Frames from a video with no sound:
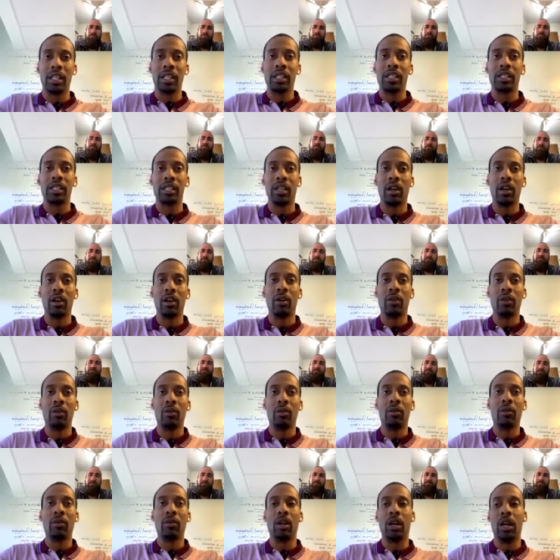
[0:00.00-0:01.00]

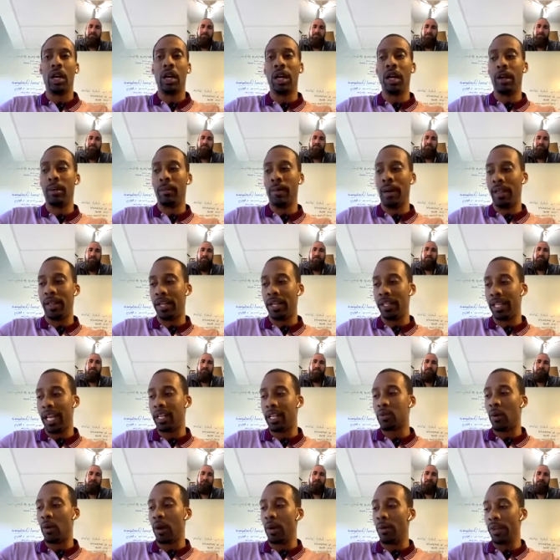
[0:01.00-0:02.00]
so um, i think
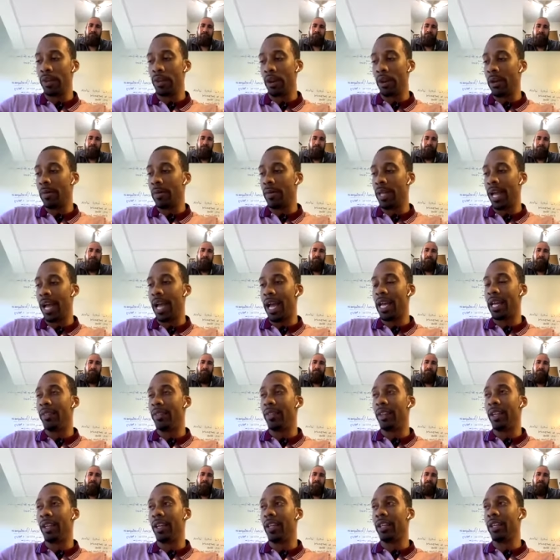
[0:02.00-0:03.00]
that's why we curbed that and
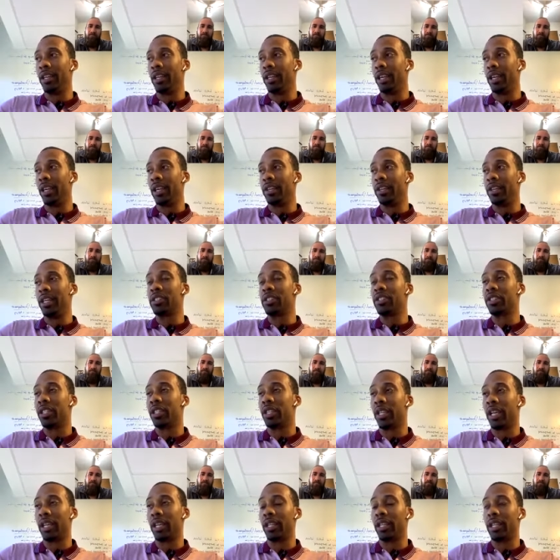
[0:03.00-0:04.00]
then uh,
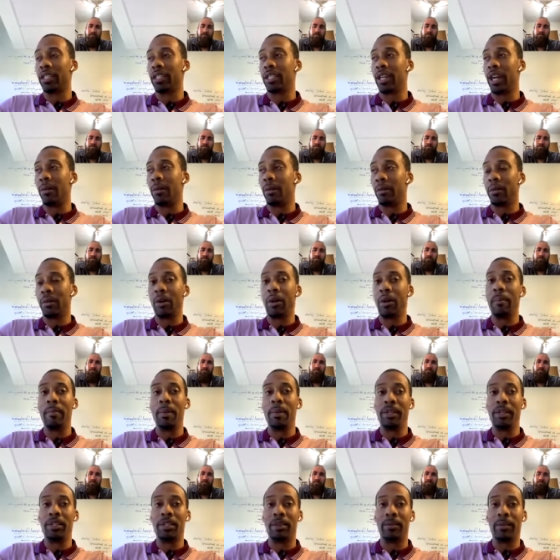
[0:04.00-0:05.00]
additionally i think tom Crawford had
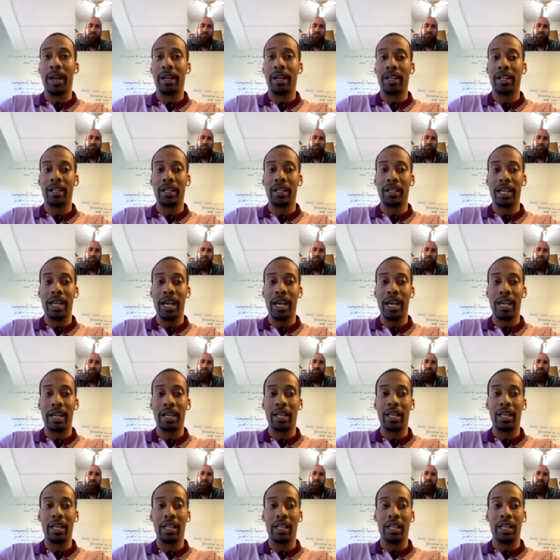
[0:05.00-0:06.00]
mentioned back in the
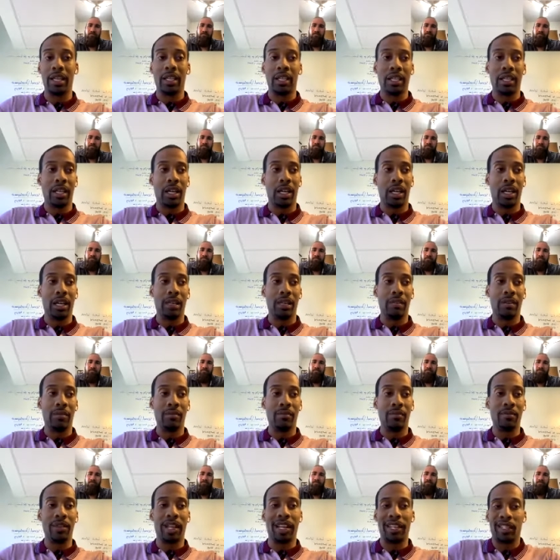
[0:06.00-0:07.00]
day
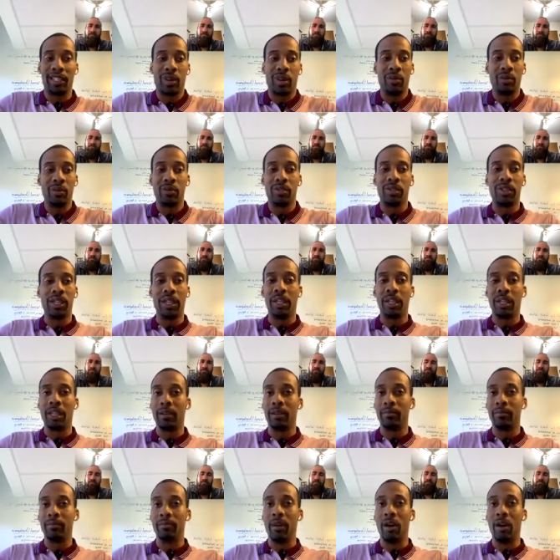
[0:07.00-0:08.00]
um, like, don't send
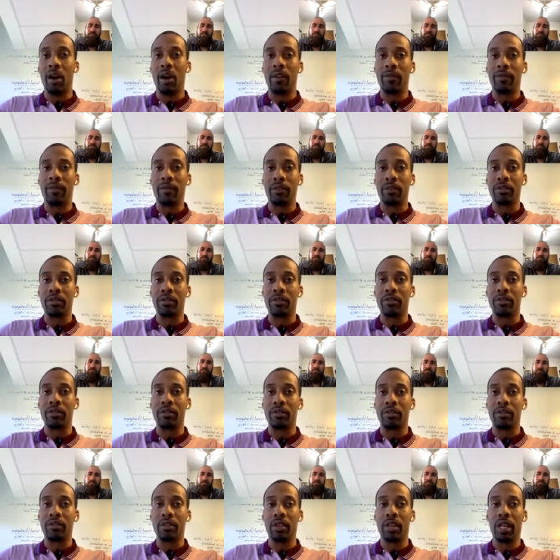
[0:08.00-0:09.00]
them
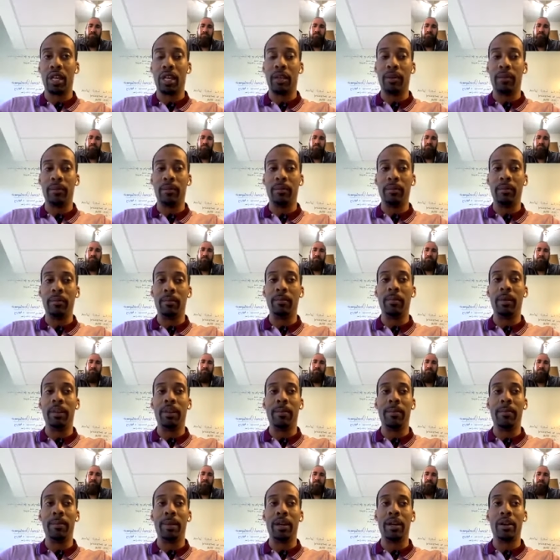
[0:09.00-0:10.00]
offers um, in
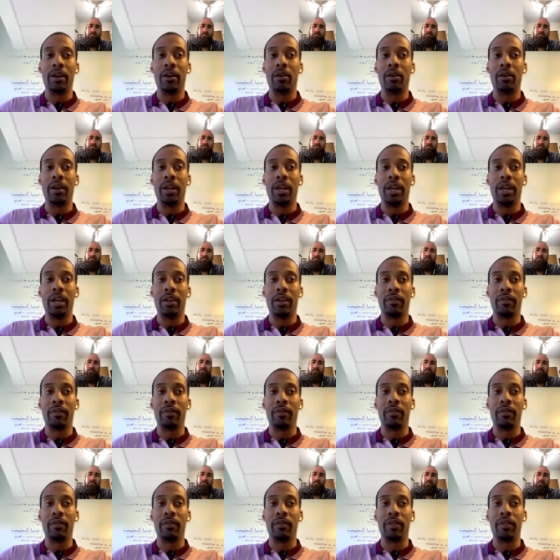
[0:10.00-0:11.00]
the mail if
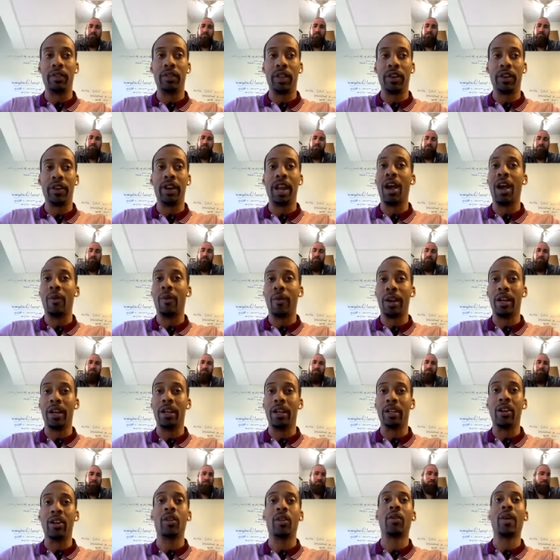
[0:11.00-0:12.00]
they're not ready
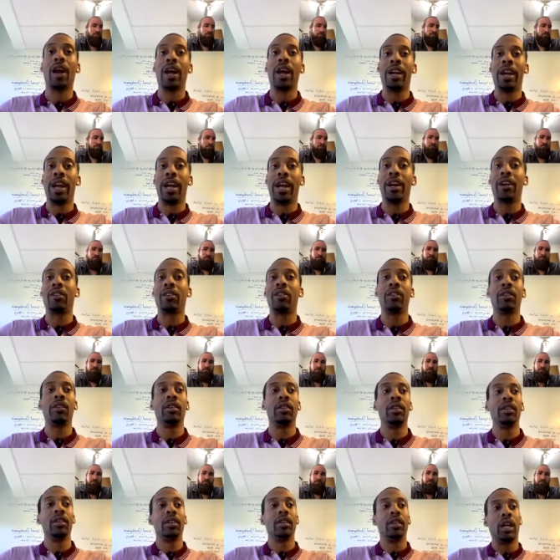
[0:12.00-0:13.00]
to go right now.
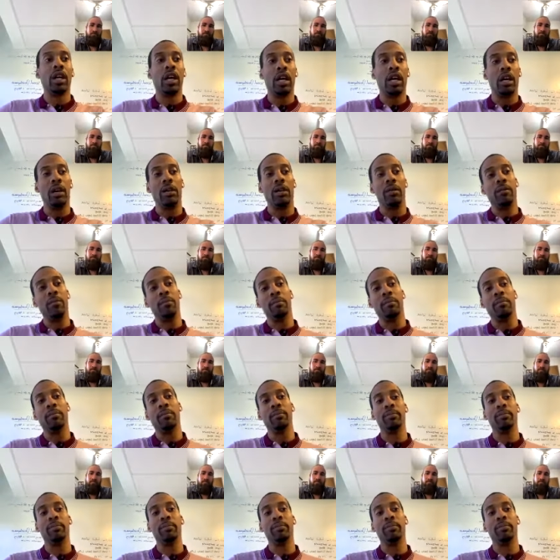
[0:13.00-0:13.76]
Um,